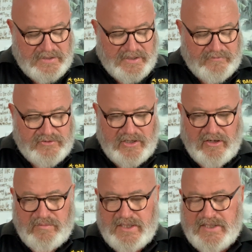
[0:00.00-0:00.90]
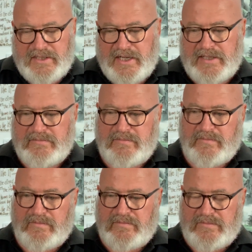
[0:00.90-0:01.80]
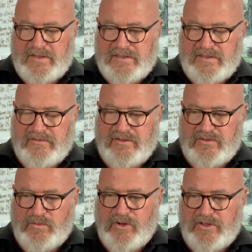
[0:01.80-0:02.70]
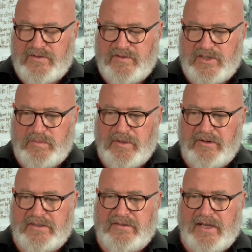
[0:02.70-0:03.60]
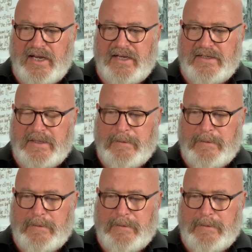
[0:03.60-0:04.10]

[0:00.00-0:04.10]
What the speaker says: have told me that there's words for spirit, and